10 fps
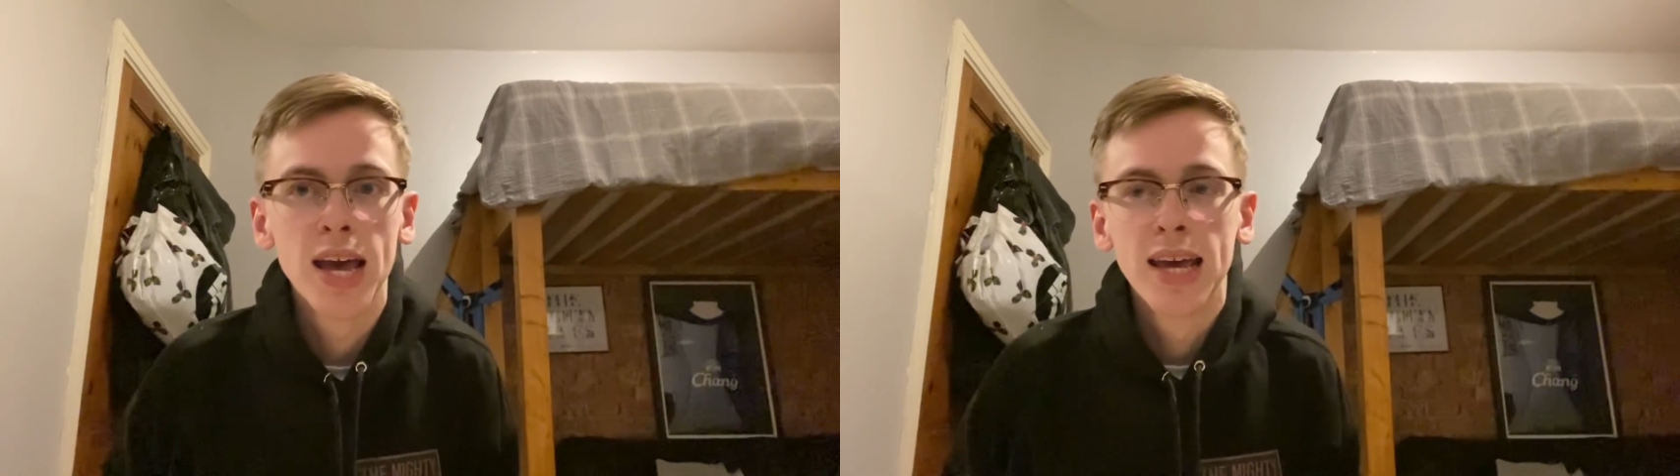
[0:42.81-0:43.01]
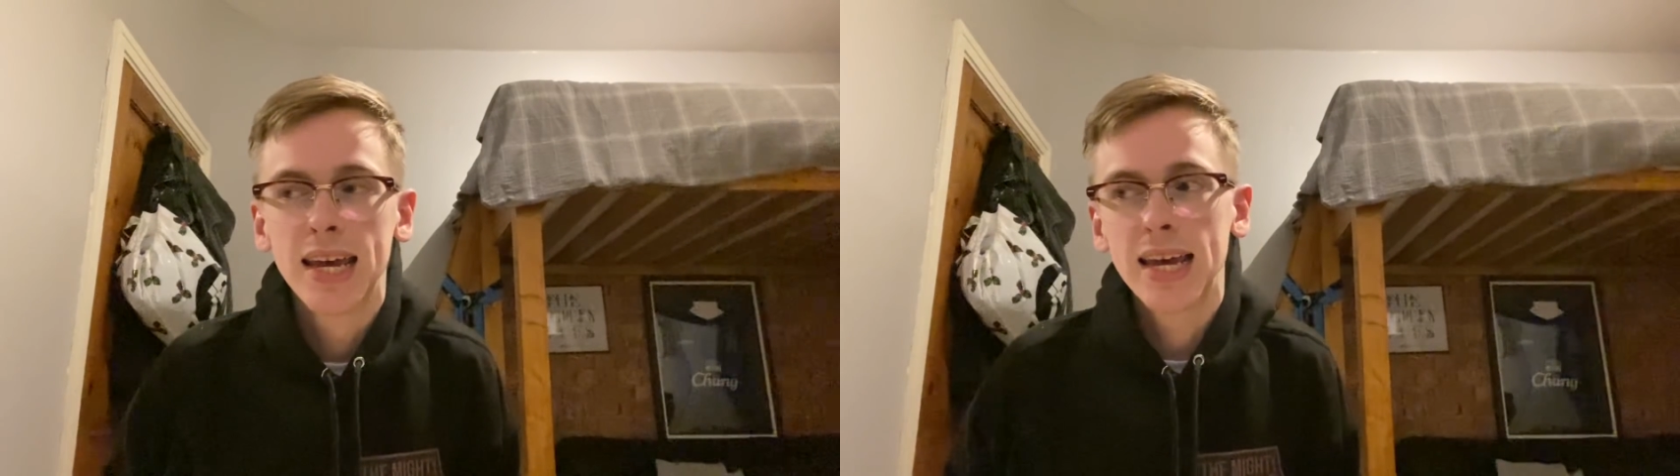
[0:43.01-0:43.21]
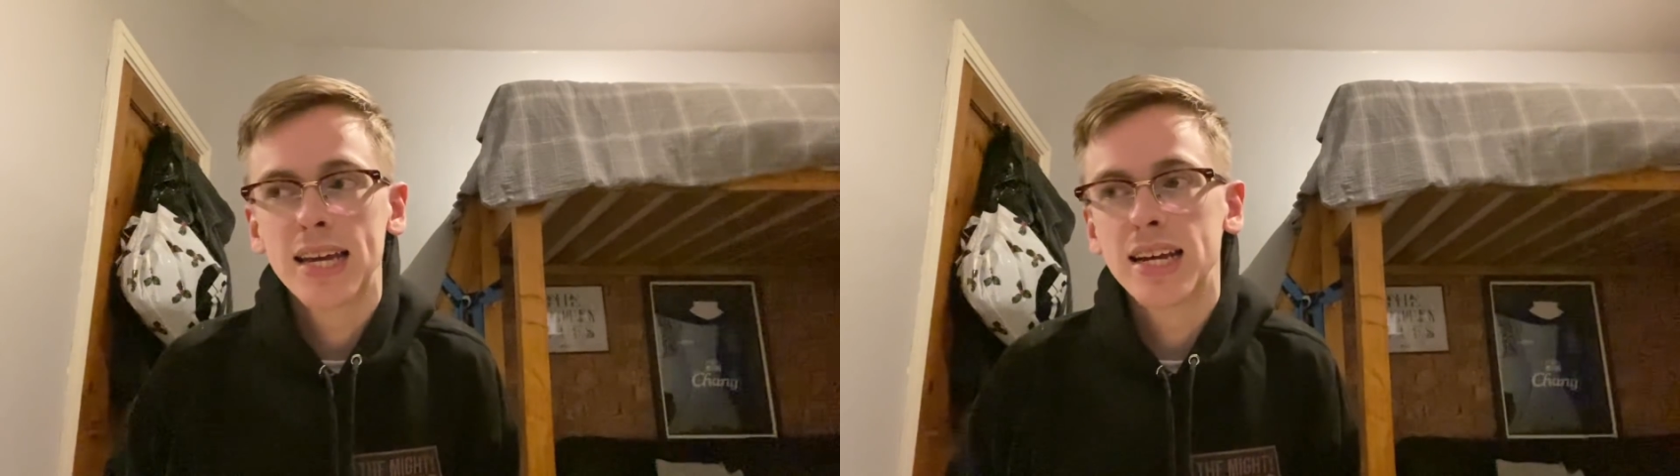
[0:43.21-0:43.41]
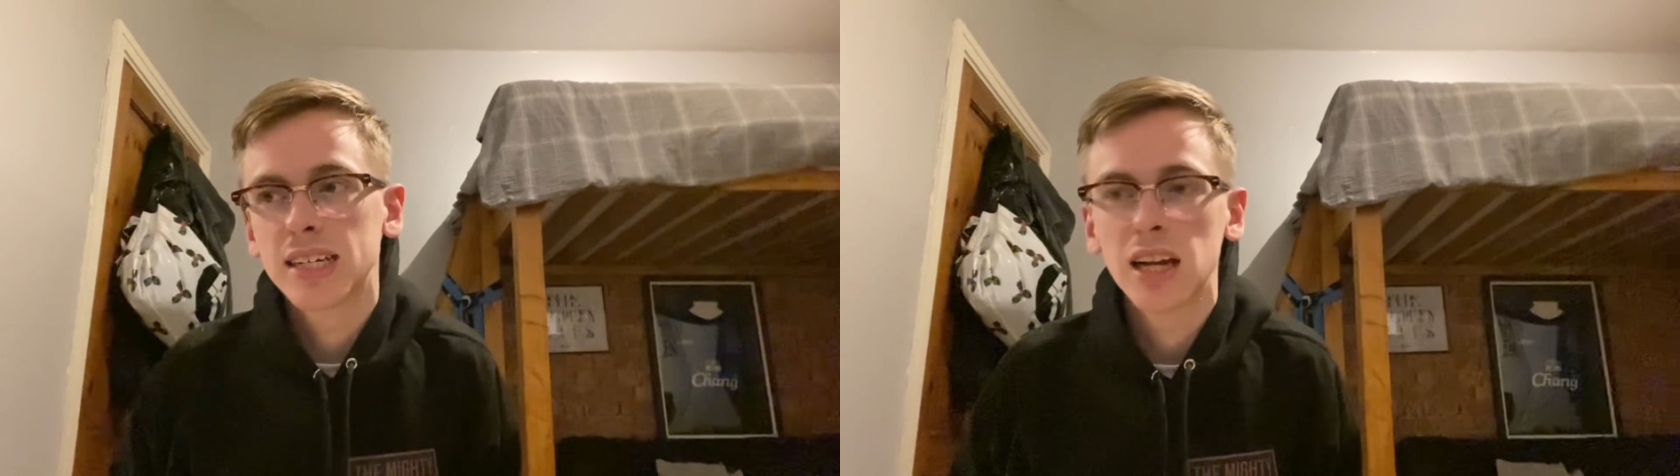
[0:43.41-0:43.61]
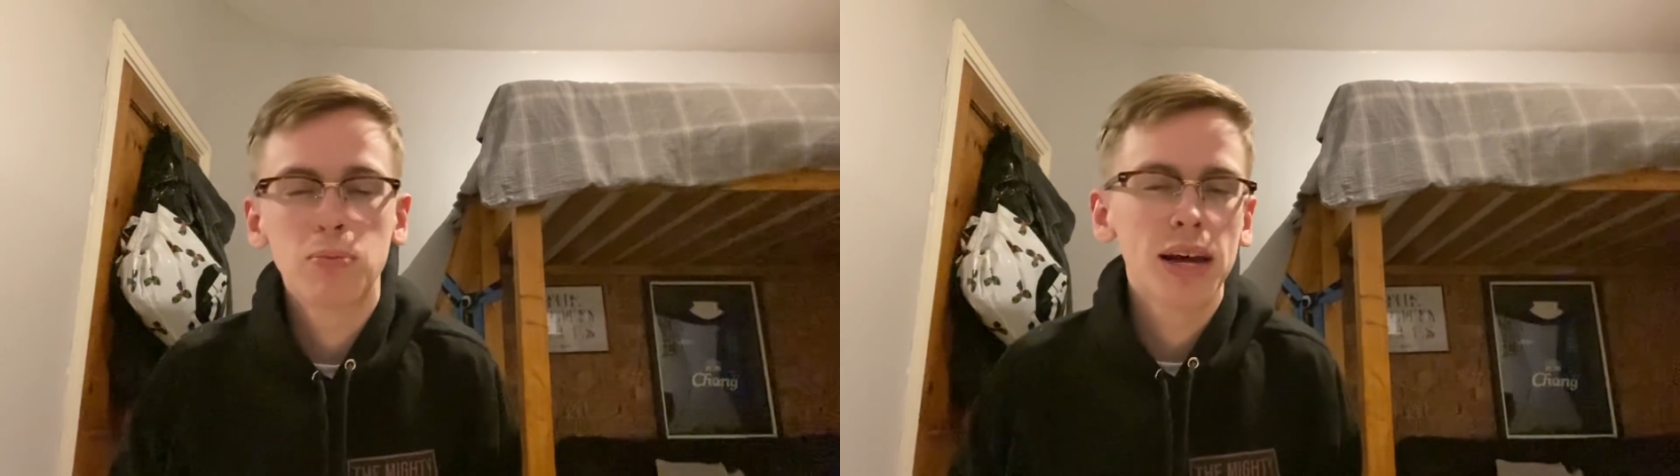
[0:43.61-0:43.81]
he
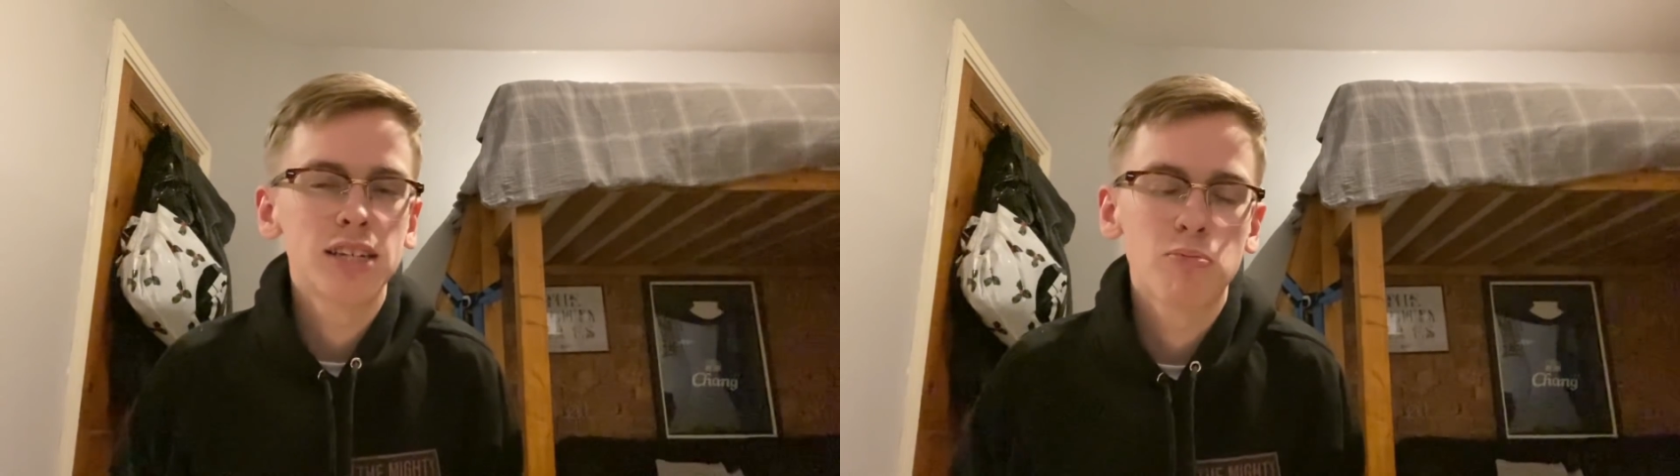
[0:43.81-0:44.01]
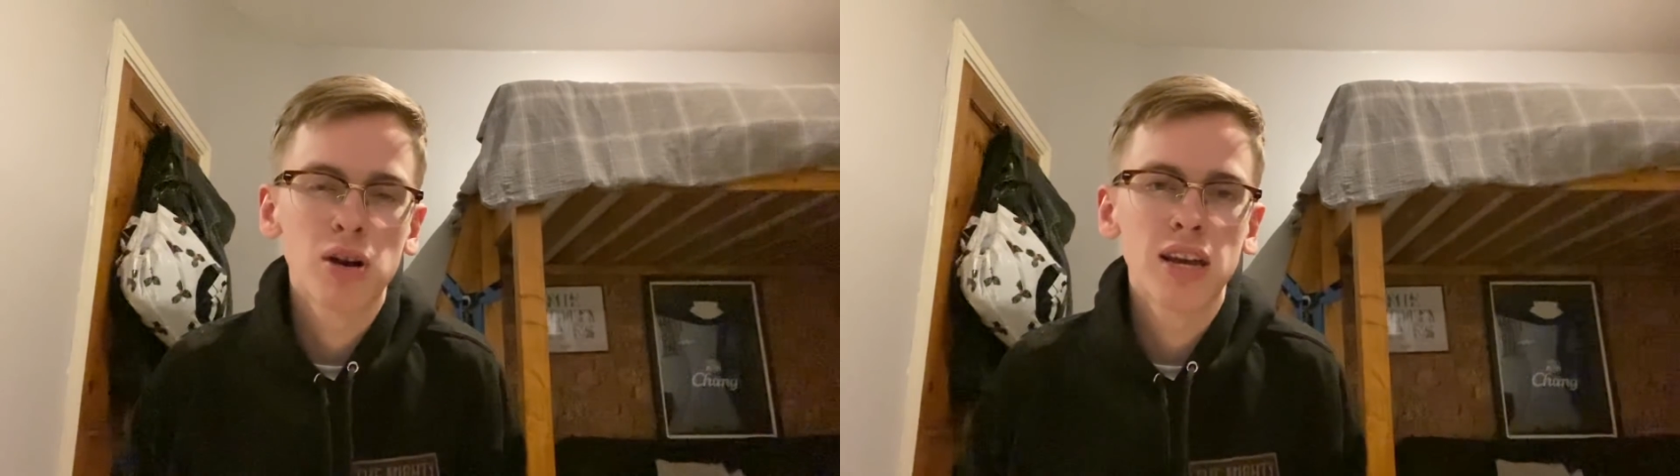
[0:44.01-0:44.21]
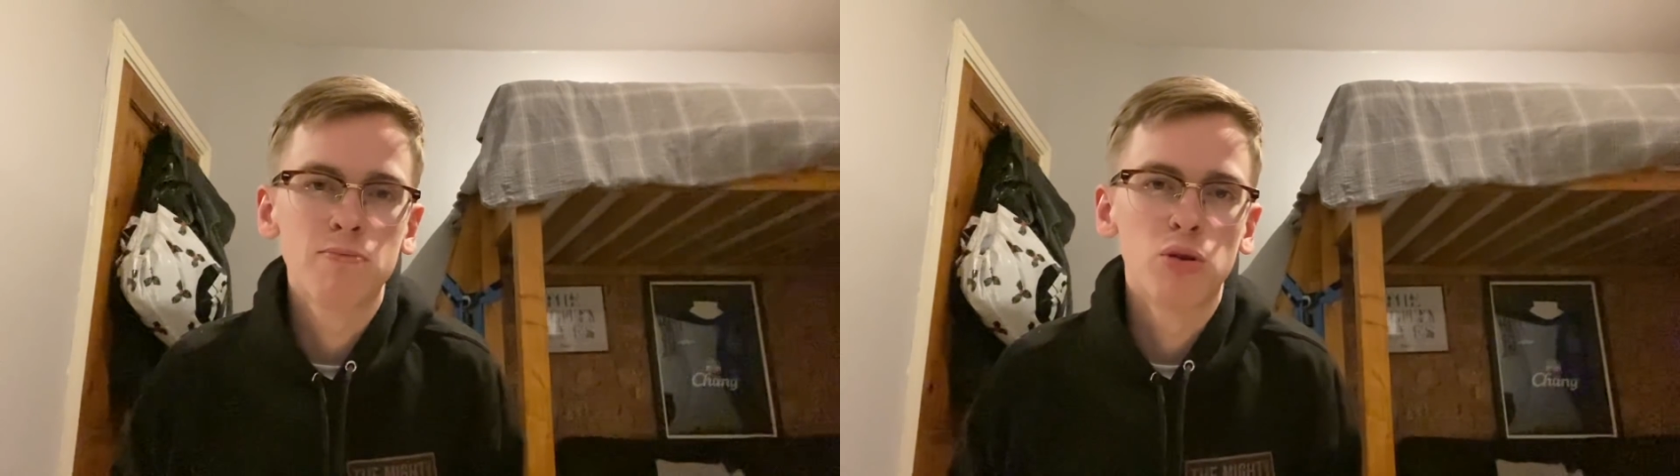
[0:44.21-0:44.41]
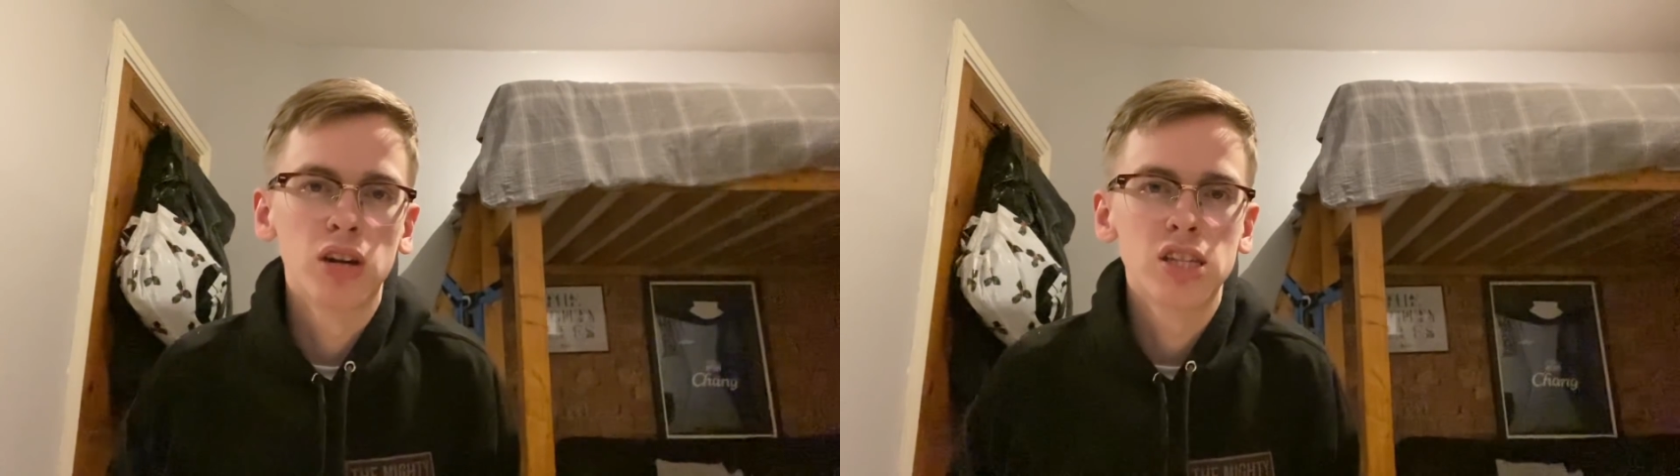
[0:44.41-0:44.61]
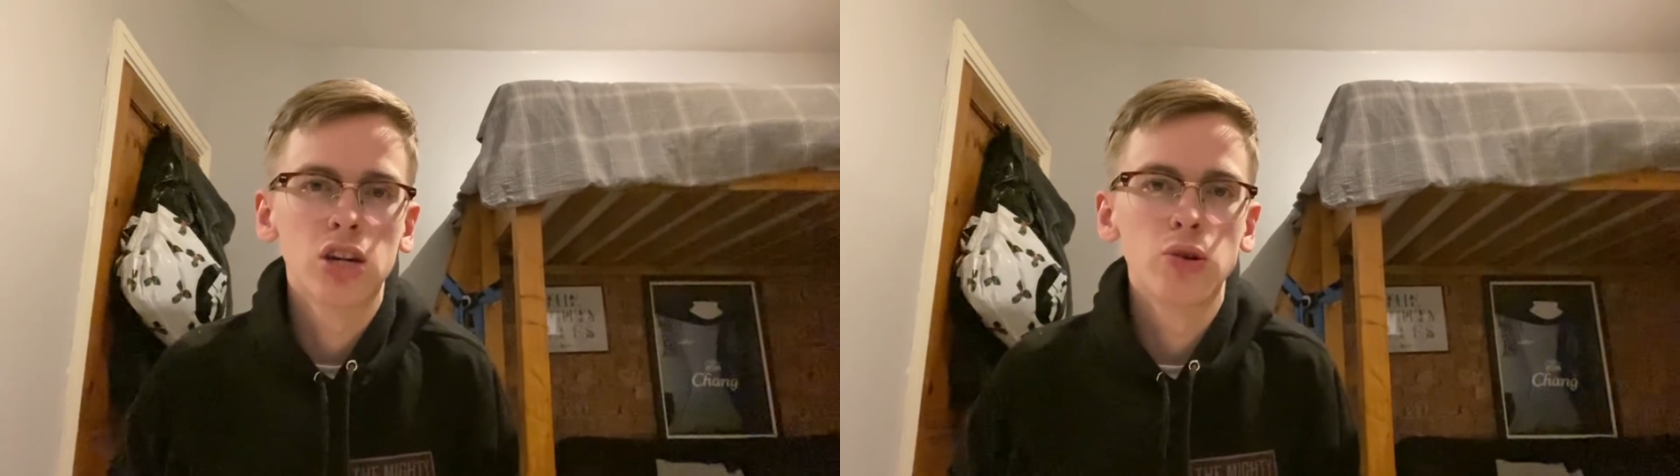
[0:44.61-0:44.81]
initially plays a brilliant ball
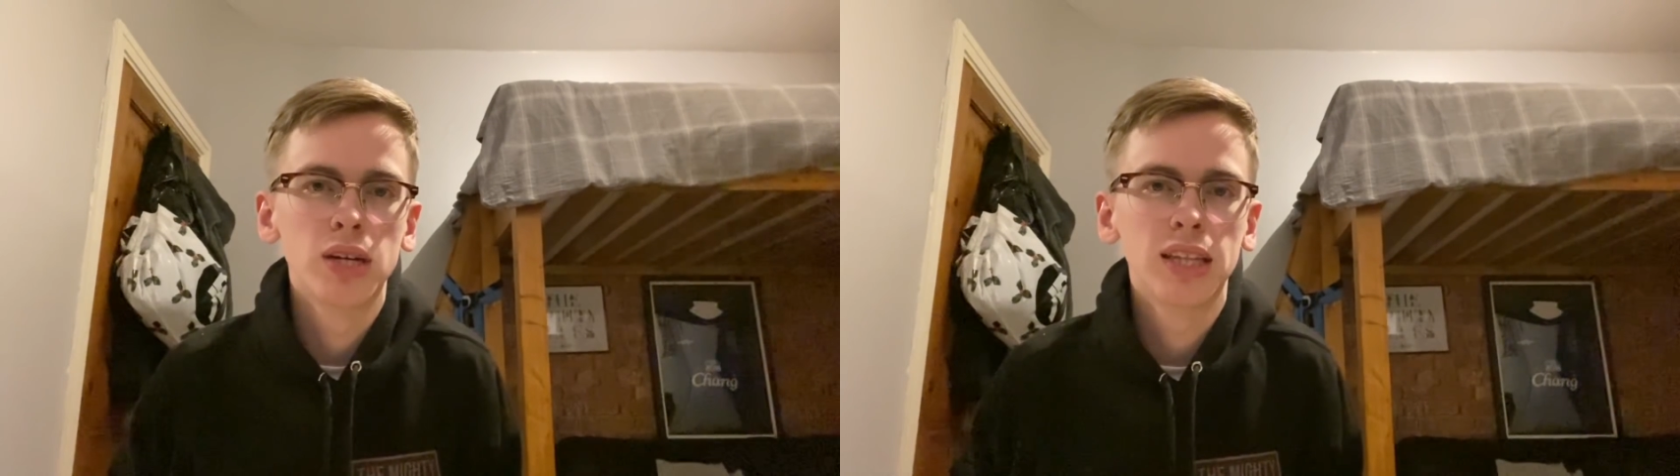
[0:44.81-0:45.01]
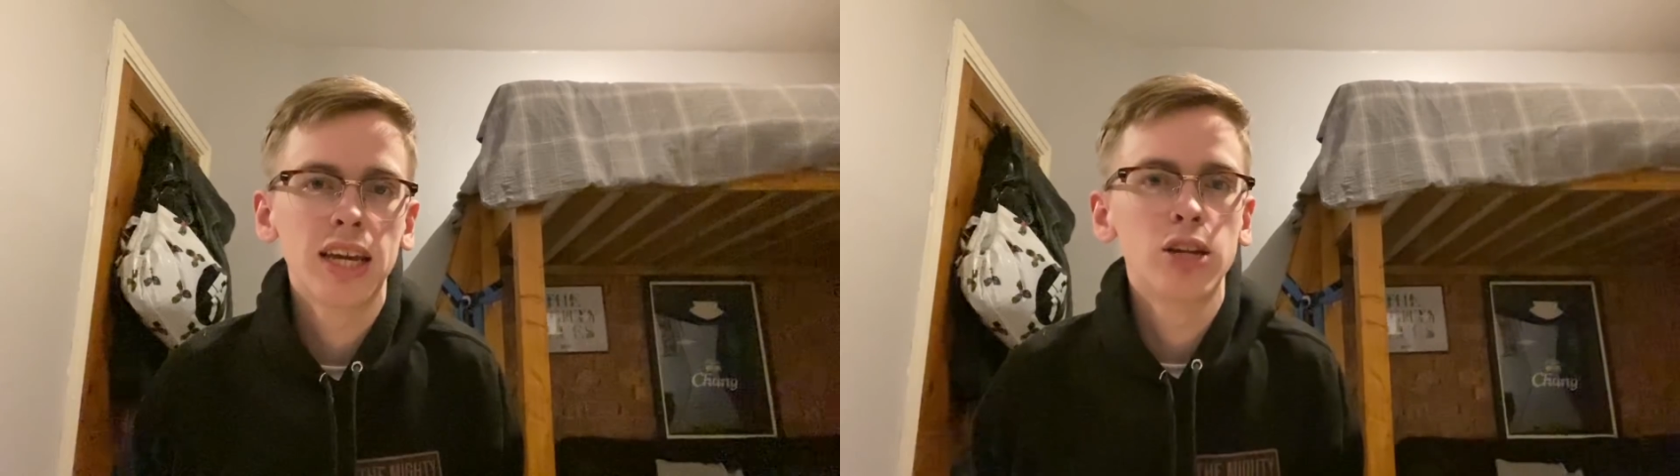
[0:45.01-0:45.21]
into Luca Dean,